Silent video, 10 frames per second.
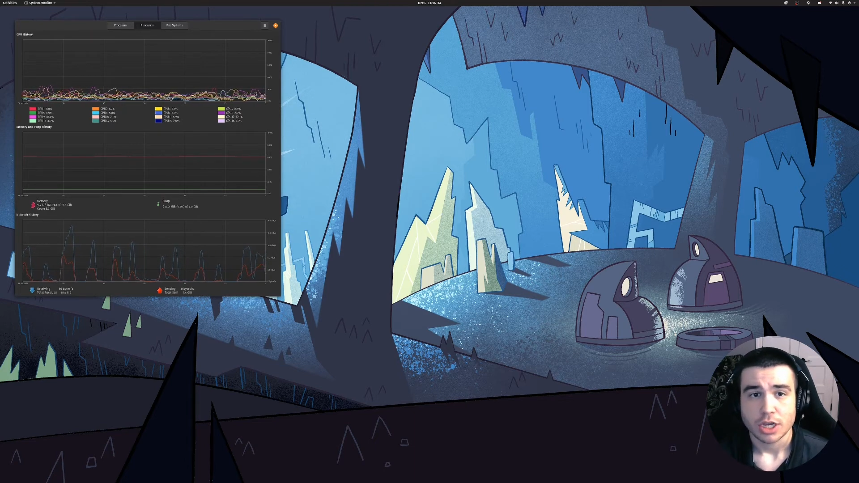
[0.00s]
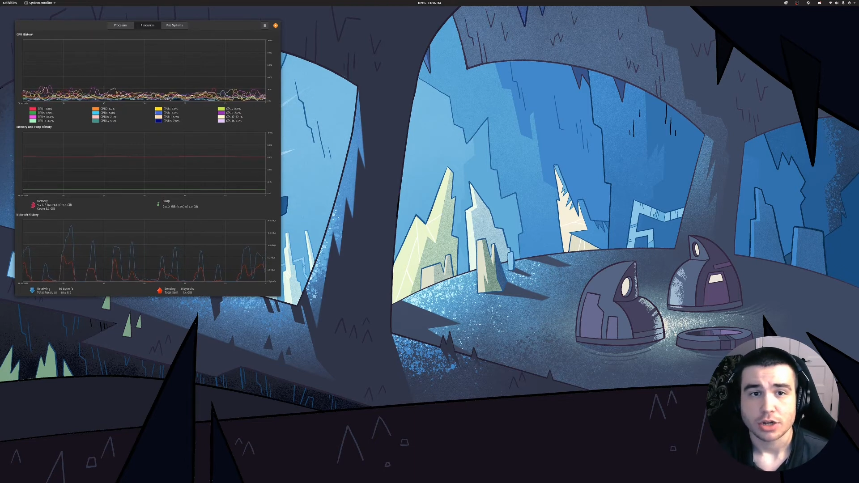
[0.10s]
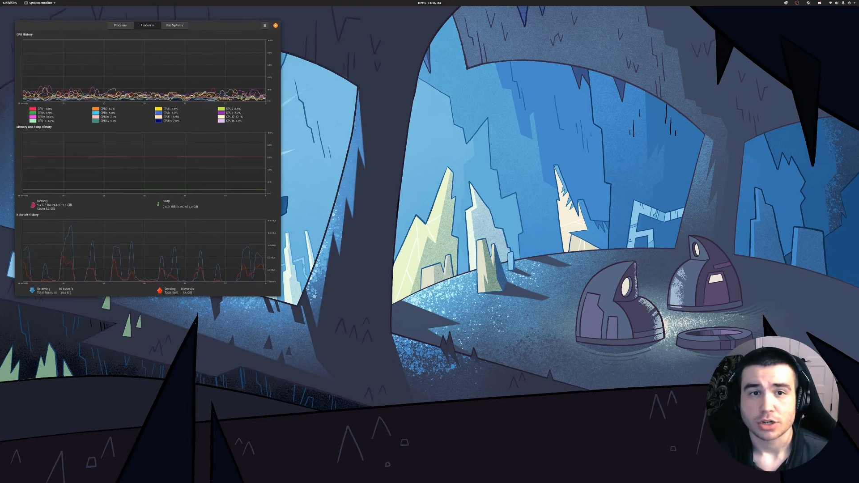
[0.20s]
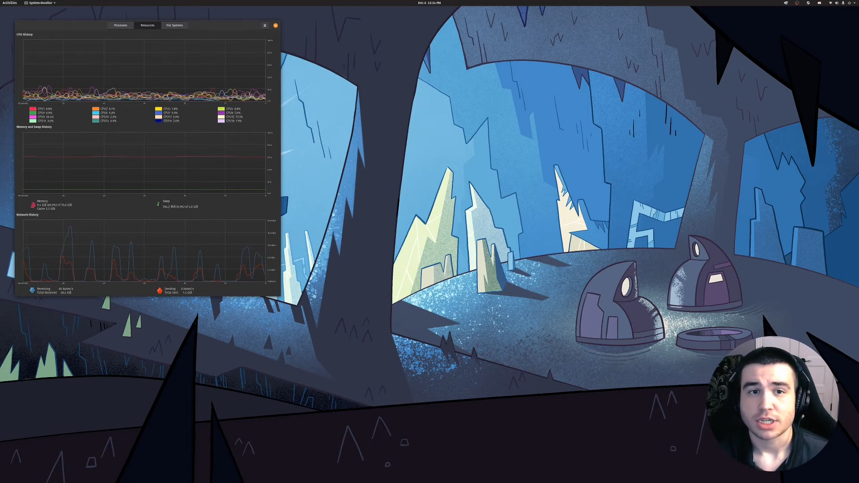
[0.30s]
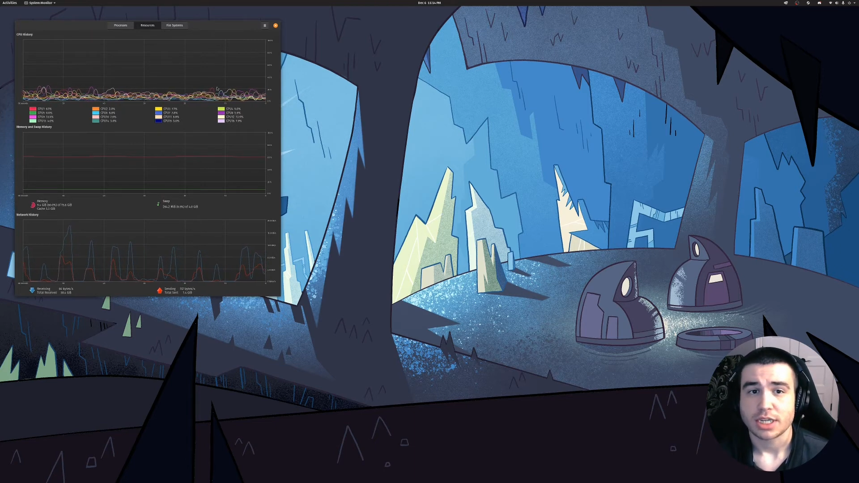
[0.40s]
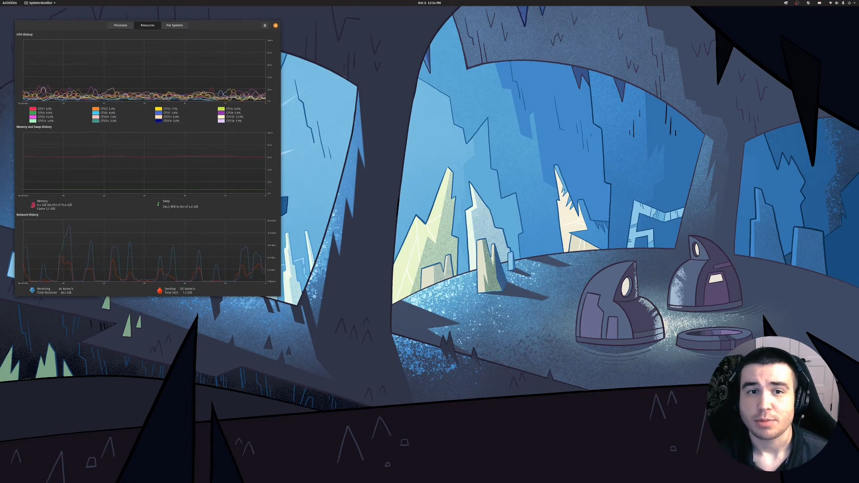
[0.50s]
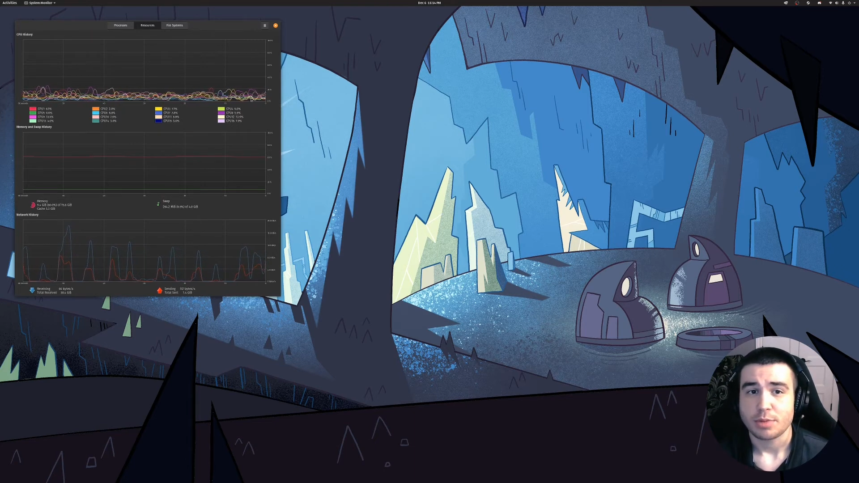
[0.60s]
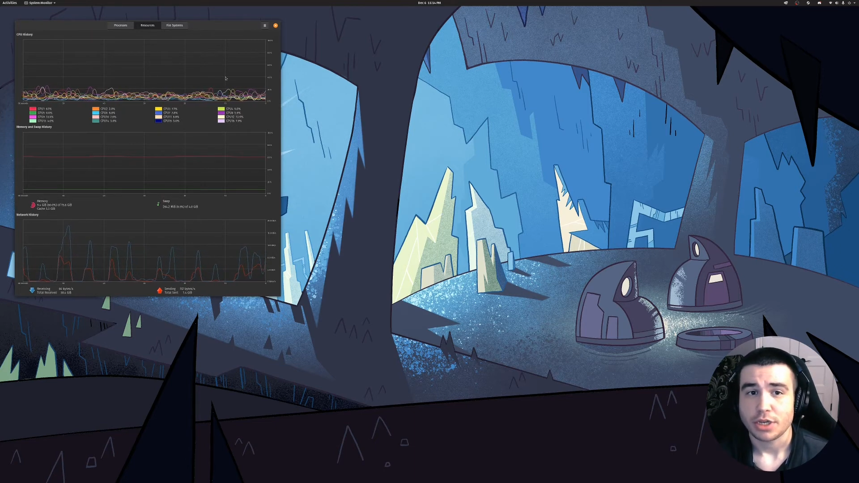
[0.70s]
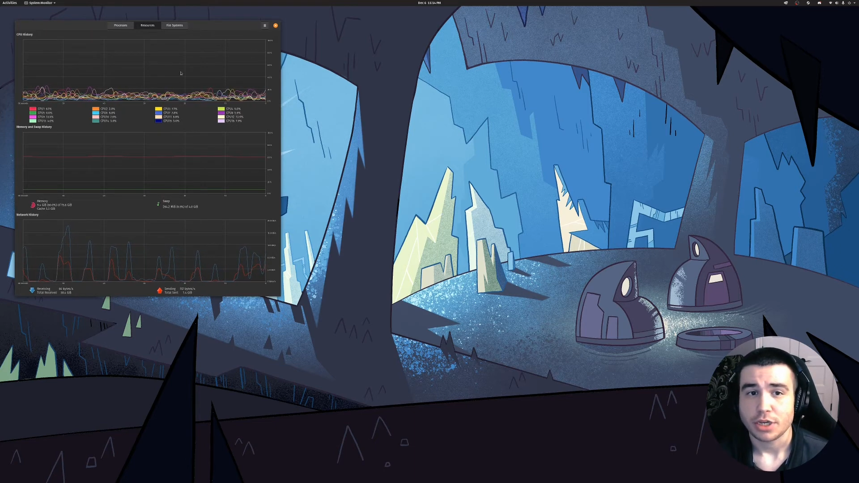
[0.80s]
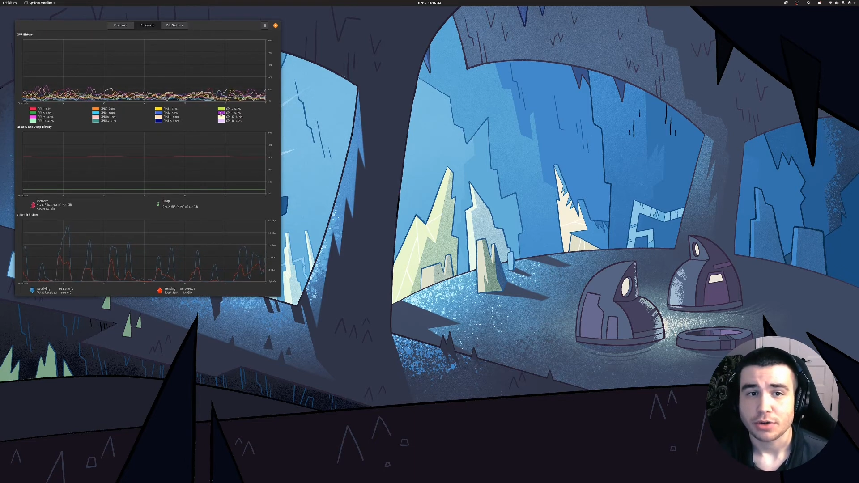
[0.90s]
your
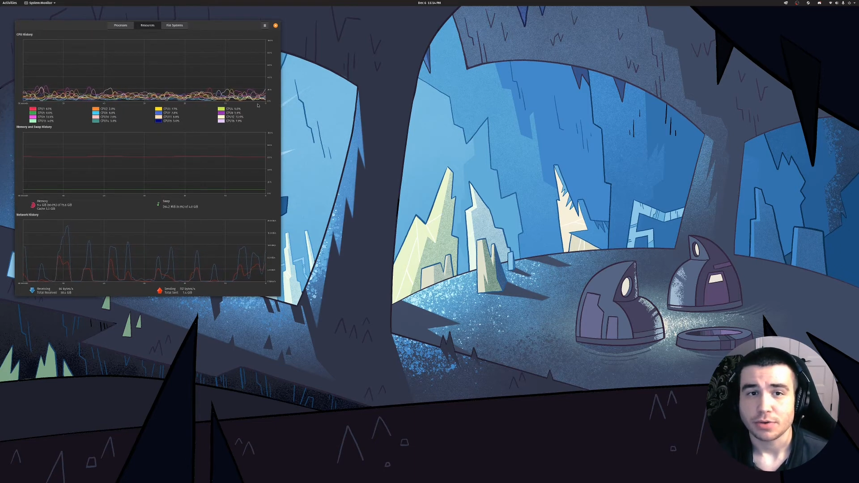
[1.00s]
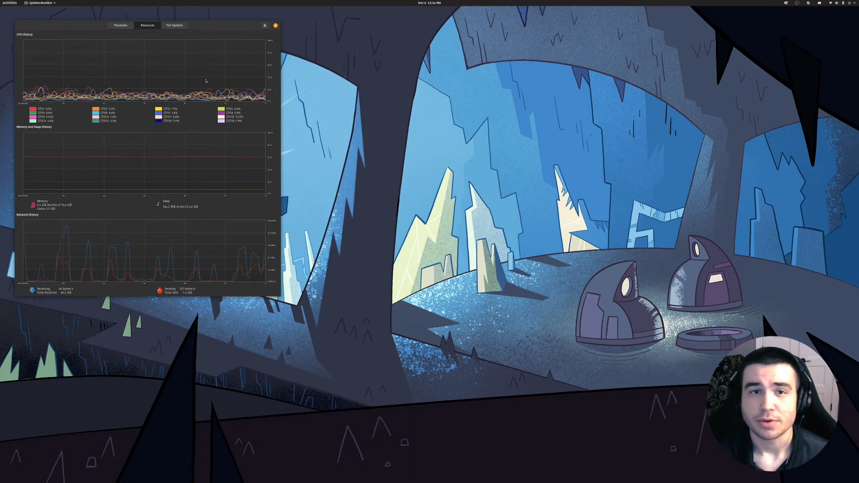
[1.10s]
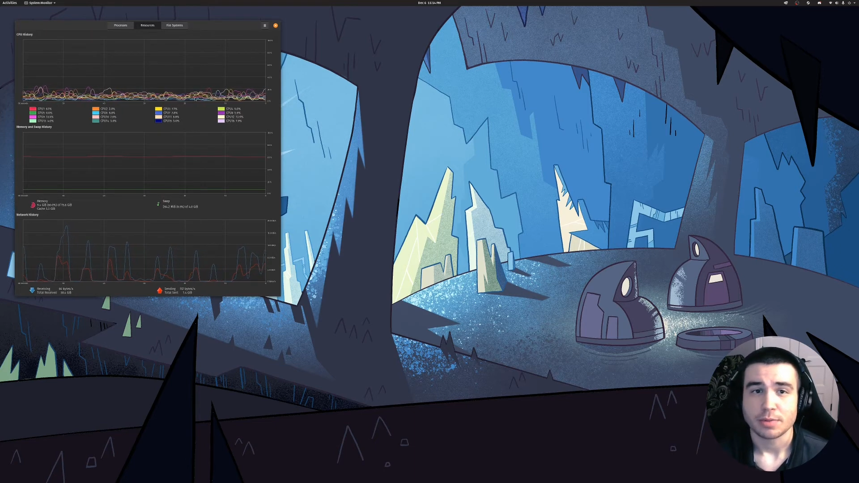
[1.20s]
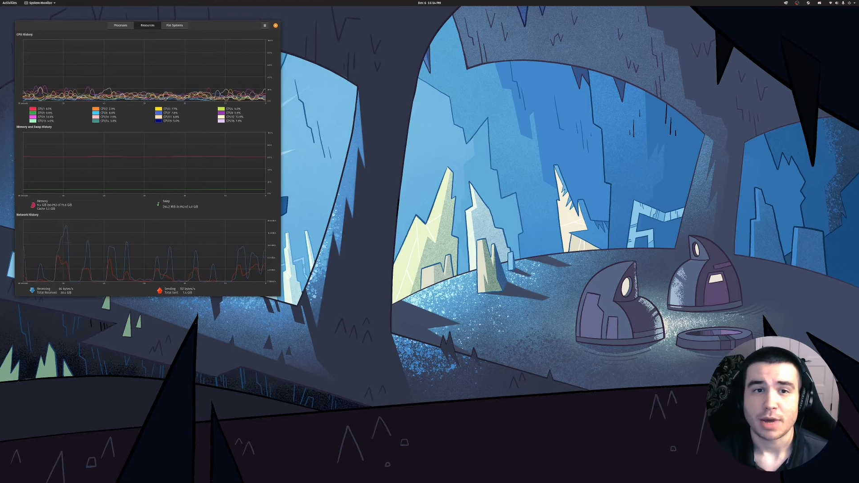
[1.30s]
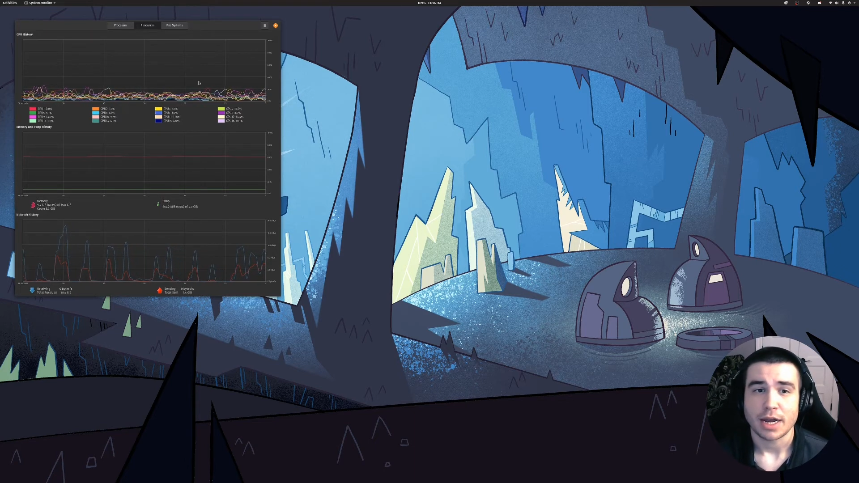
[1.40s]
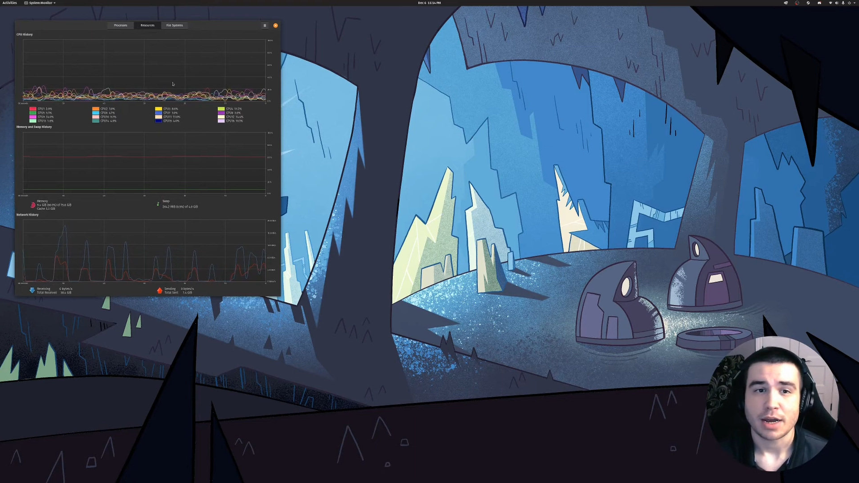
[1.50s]
CPU might